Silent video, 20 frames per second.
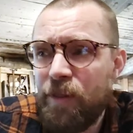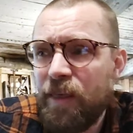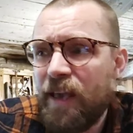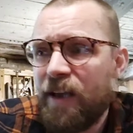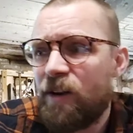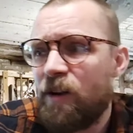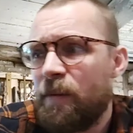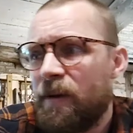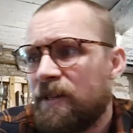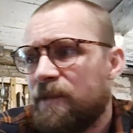But
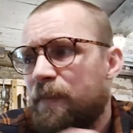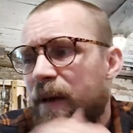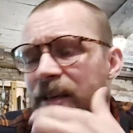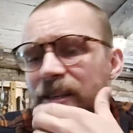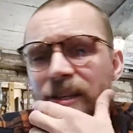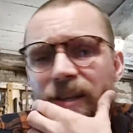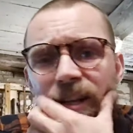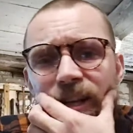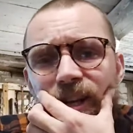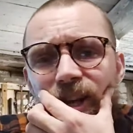the economics,
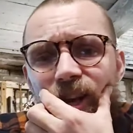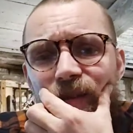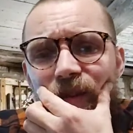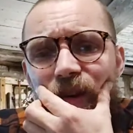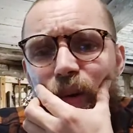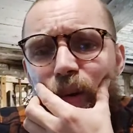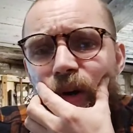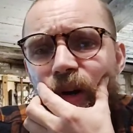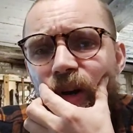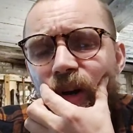basically,
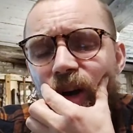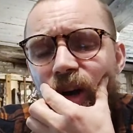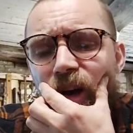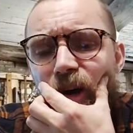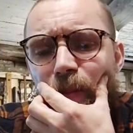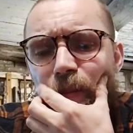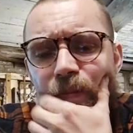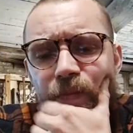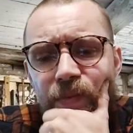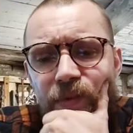if you want
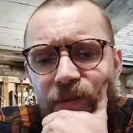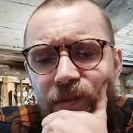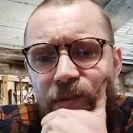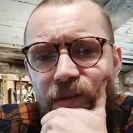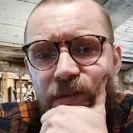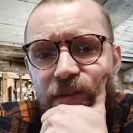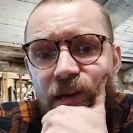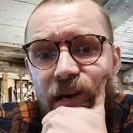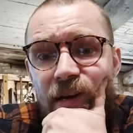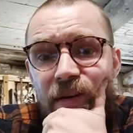to
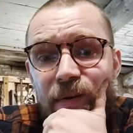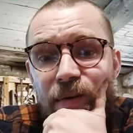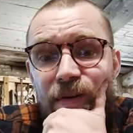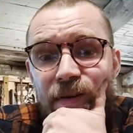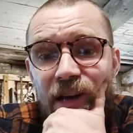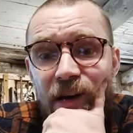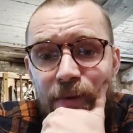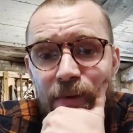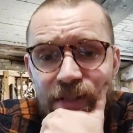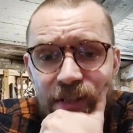start your
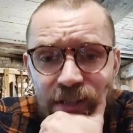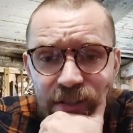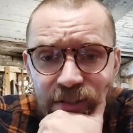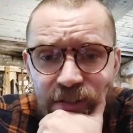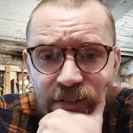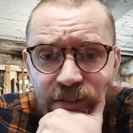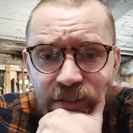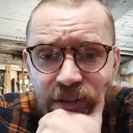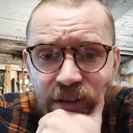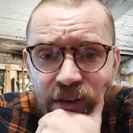own guitar
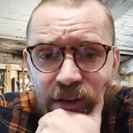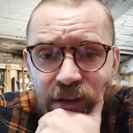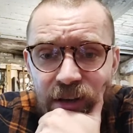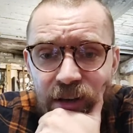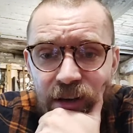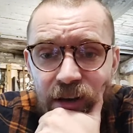business,